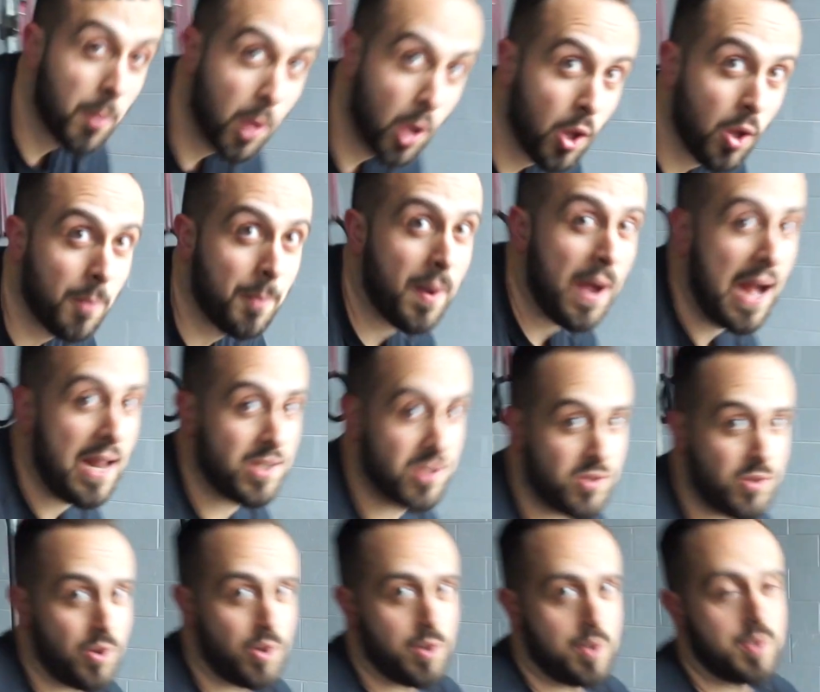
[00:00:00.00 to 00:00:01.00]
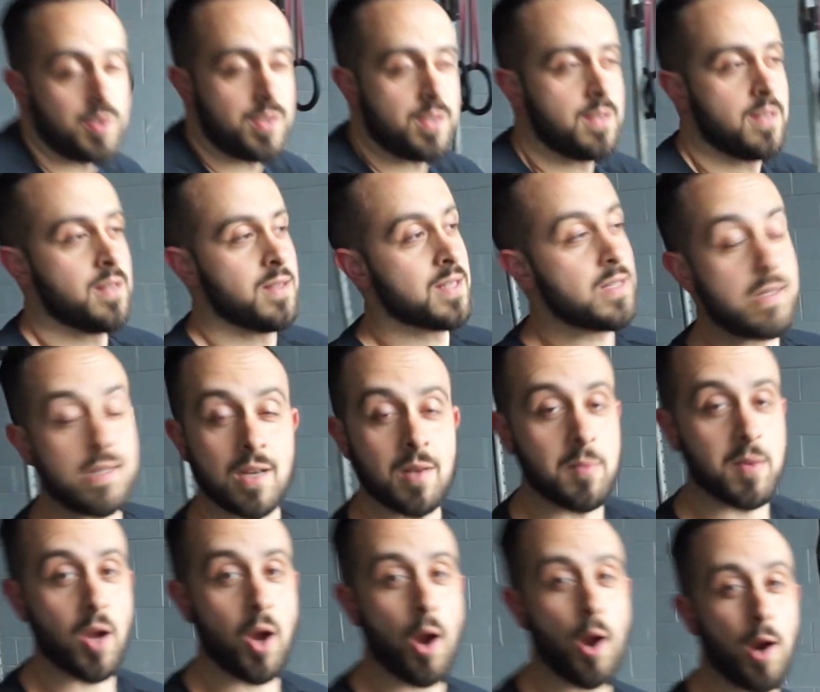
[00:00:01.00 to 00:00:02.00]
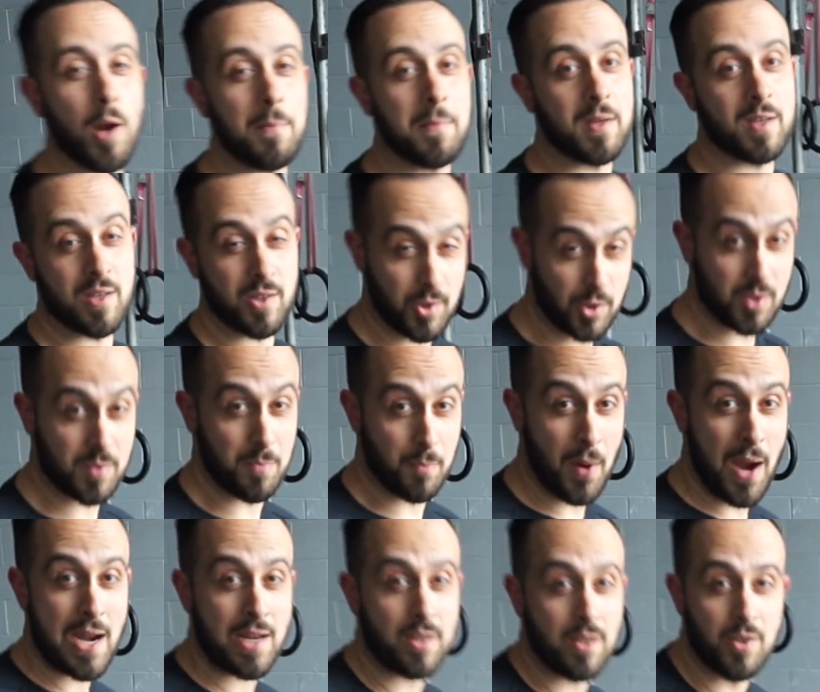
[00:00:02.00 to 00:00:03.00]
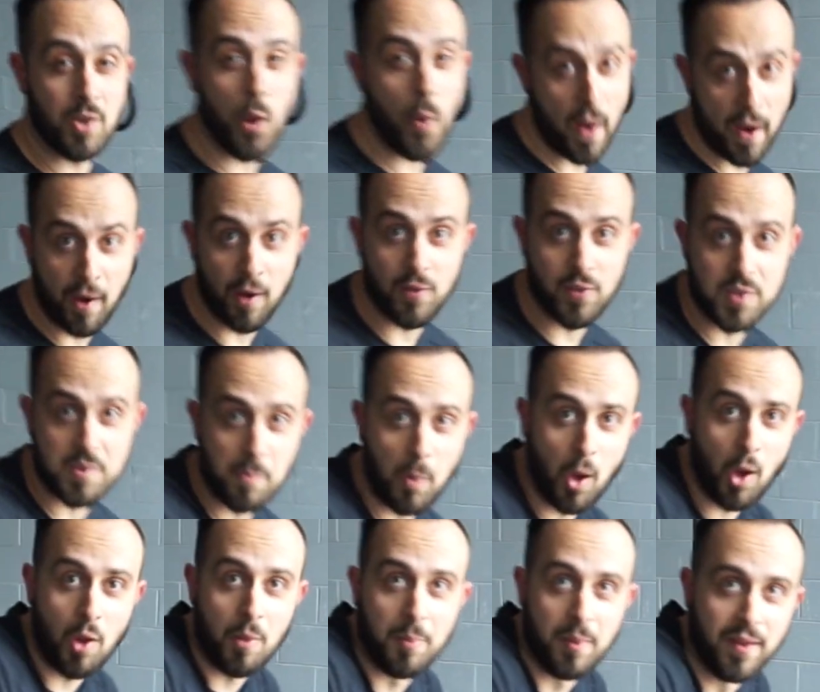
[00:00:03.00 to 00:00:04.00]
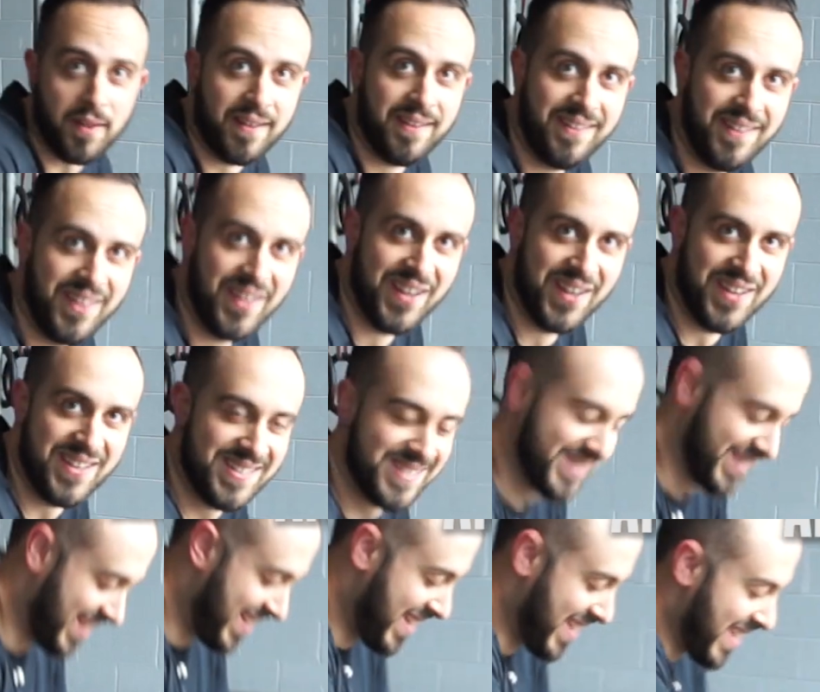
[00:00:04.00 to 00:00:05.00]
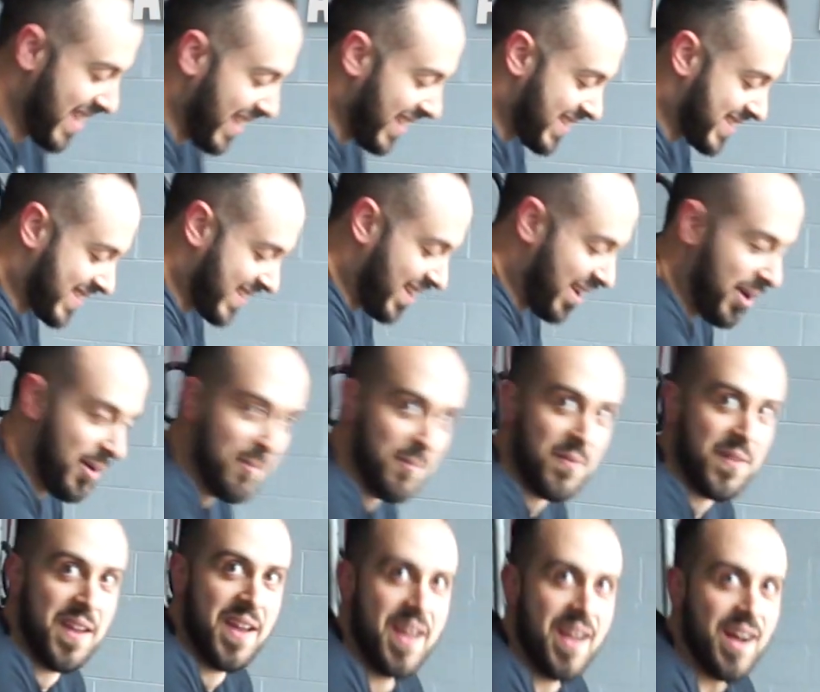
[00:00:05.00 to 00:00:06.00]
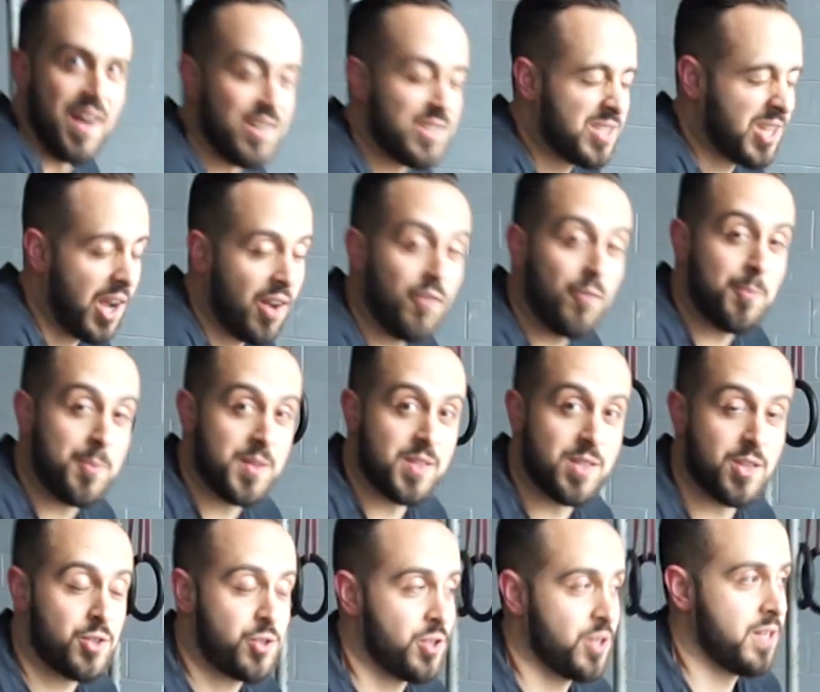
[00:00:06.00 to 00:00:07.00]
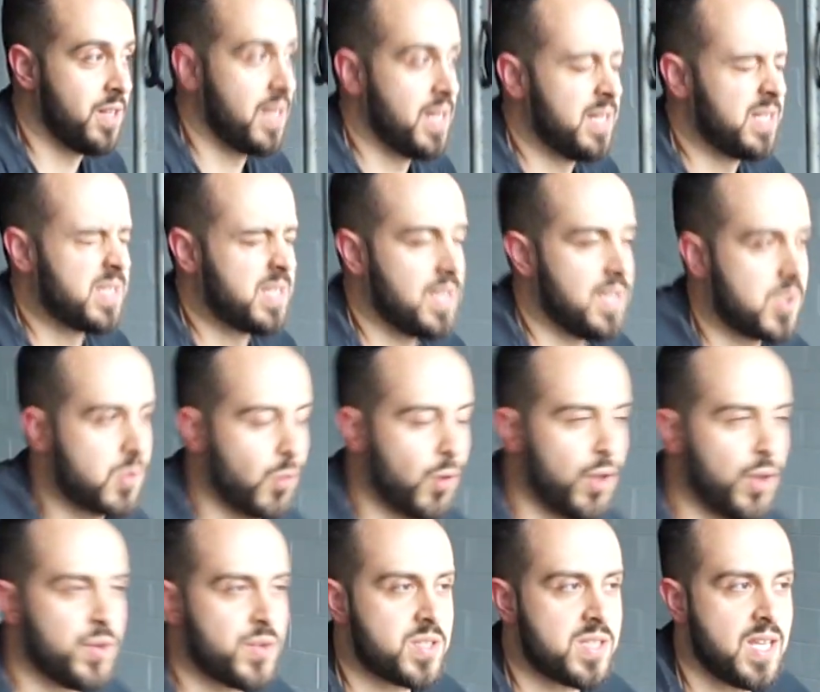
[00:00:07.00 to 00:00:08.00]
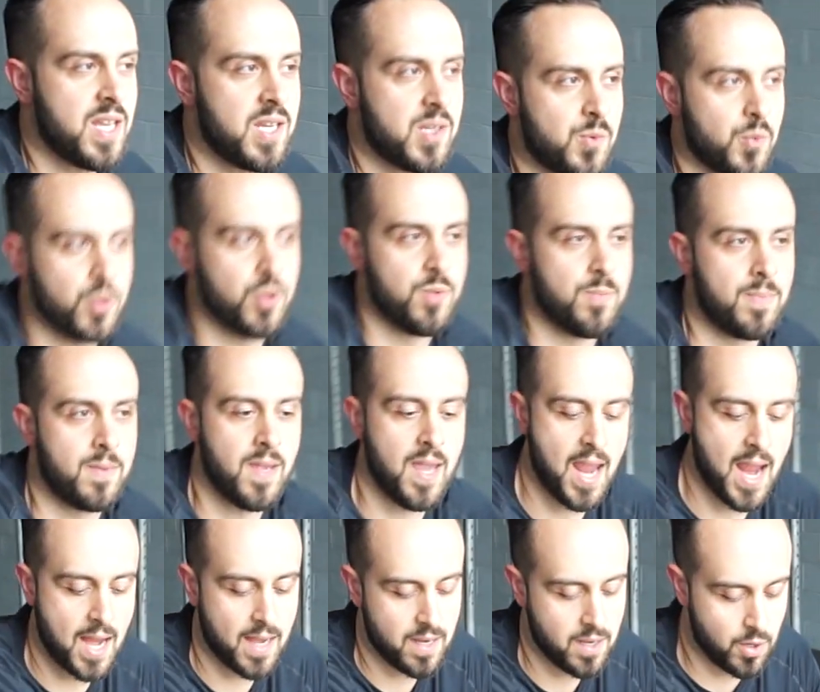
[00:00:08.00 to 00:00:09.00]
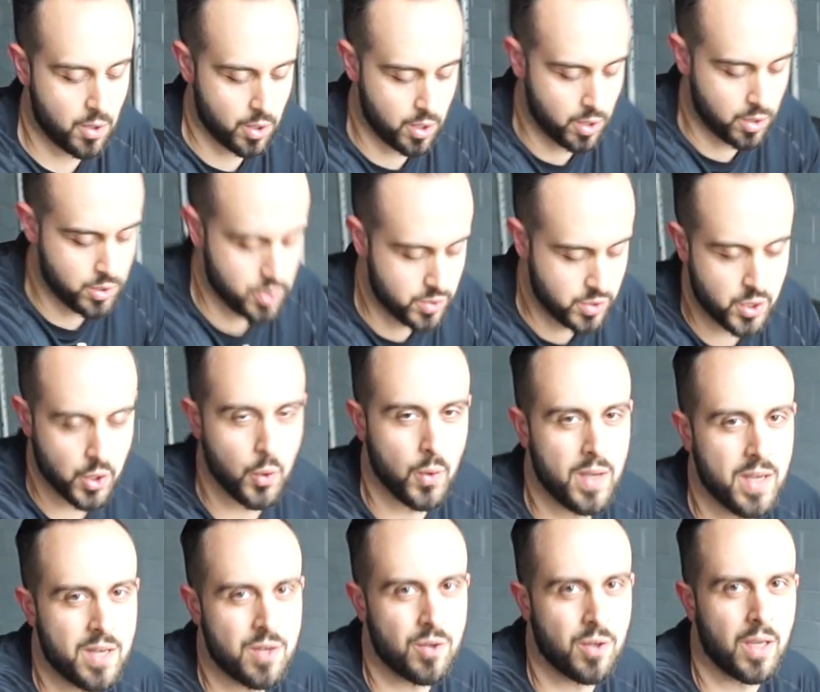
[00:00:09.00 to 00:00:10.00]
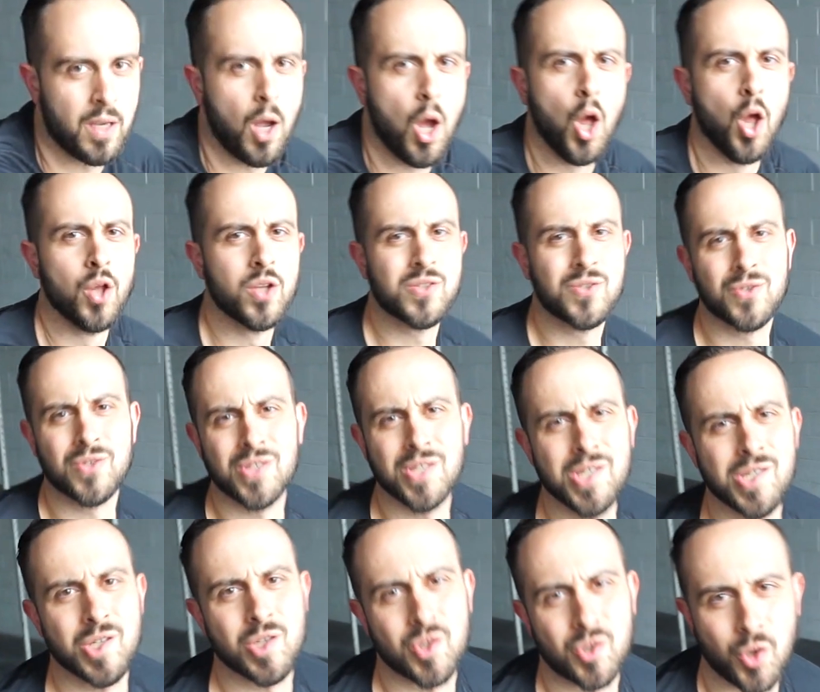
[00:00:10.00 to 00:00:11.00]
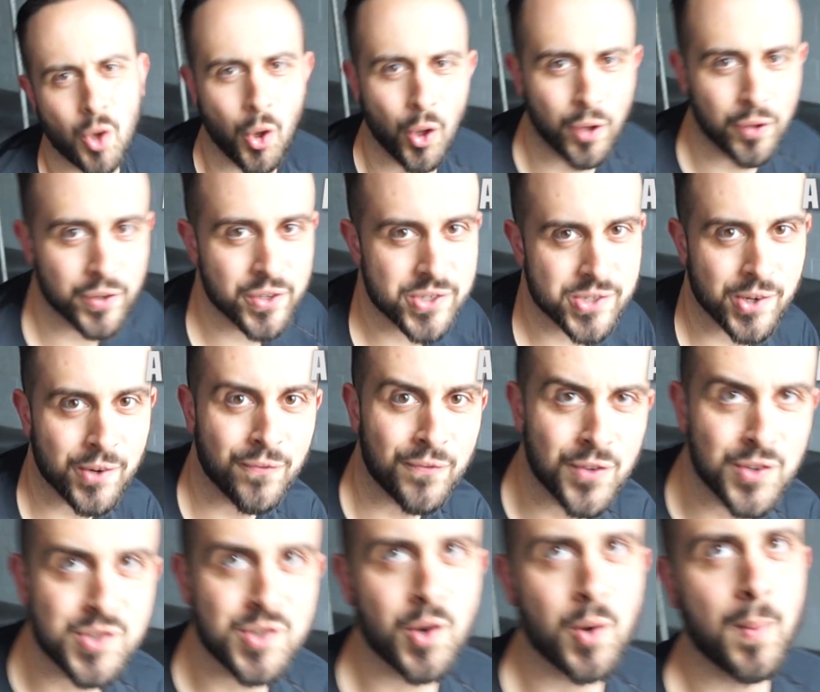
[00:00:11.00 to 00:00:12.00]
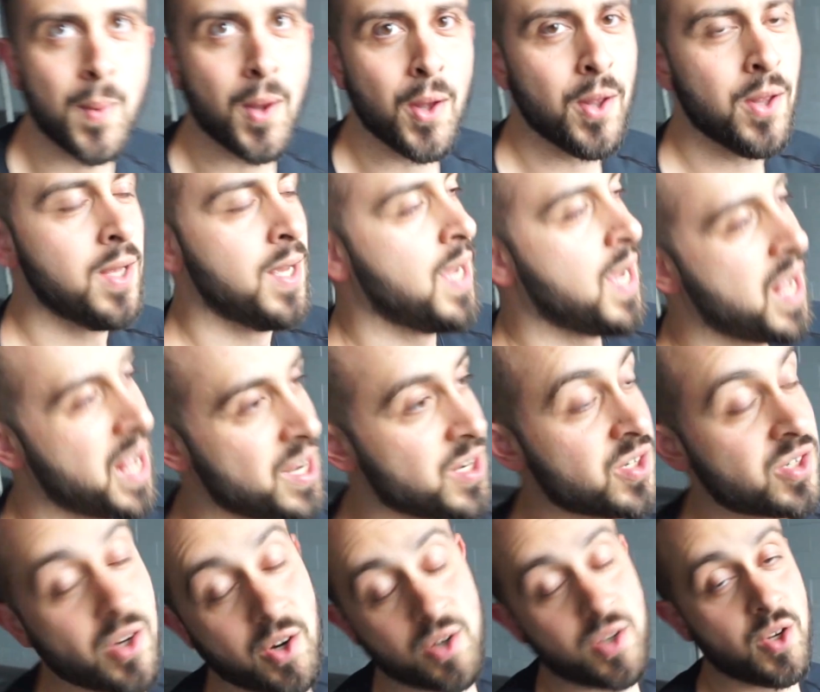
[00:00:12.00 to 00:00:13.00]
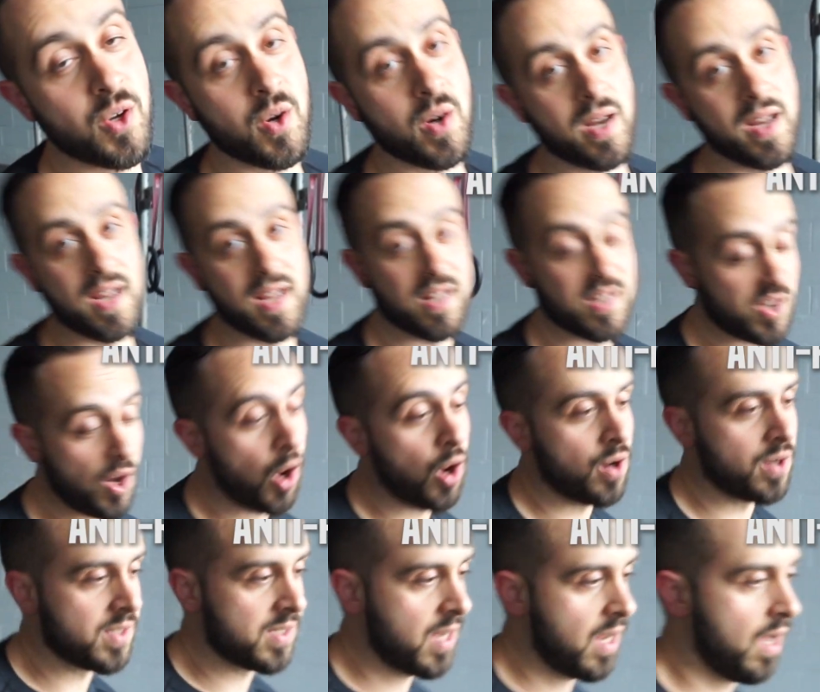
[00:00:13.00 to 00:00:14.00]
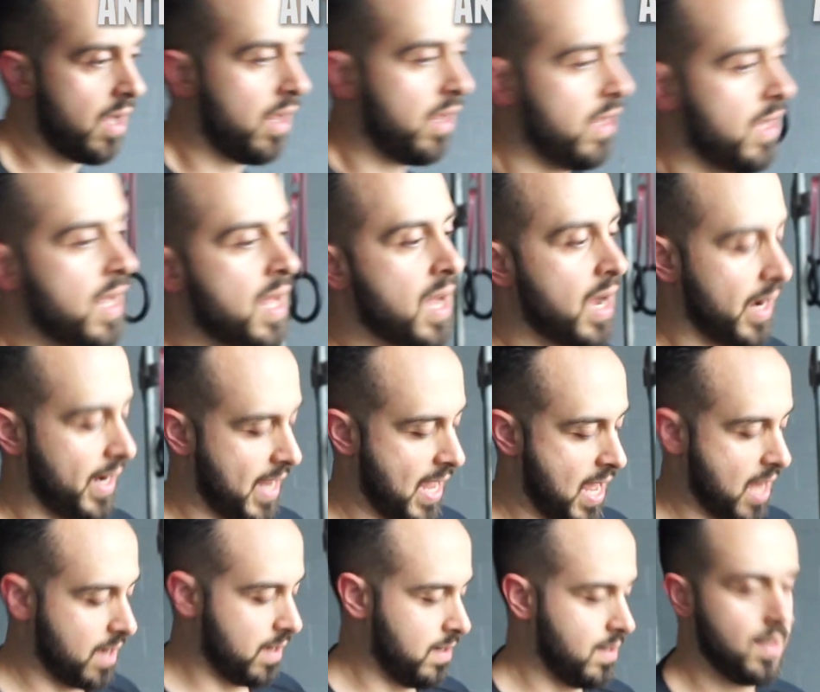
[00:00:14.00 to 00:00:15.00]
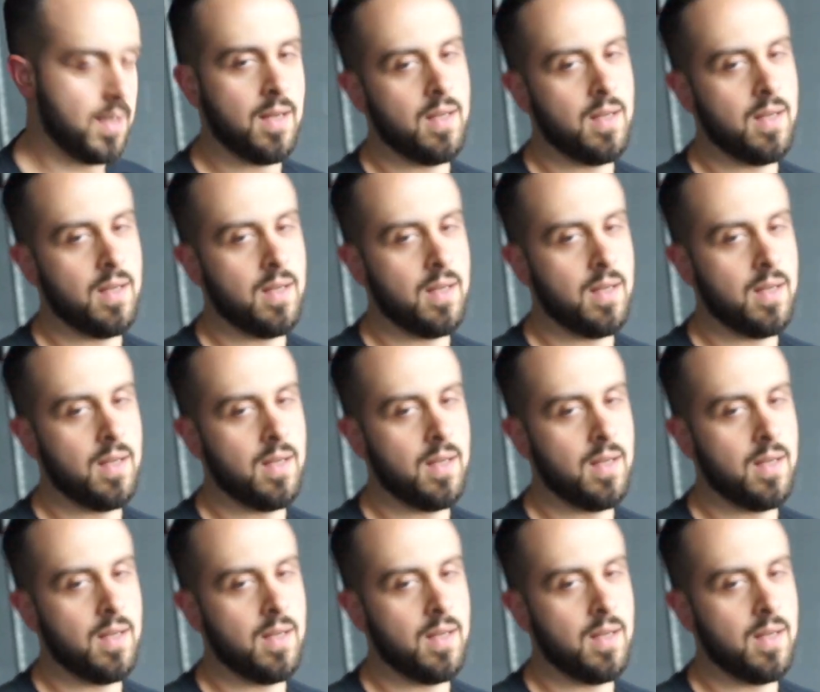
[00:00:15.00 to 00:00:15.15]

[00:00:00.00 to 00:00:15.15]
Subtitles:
ball pot stirrers. This is gonna be hard because there's practically no air in this ball, but it's a tough position. It's one of those things where you hand it or you do it and you're like, oh, this looks easy, just go like this on a physio ball. And you start doing it and it's hard as hell. Again,